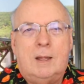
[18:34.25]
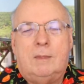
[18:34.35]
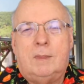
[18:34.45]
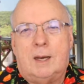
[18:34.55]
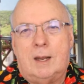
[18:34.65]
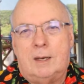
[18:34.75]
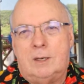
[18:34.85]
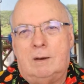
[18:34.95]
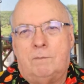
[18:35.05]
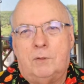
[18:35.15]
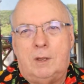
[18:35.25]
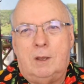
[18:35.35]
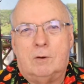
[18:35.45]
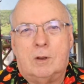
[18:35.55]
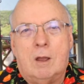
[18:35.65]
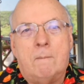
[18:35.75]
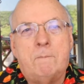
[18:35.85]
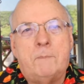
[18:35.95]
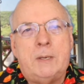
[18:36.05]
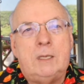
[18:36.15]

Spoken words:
that I'd done for the other companies.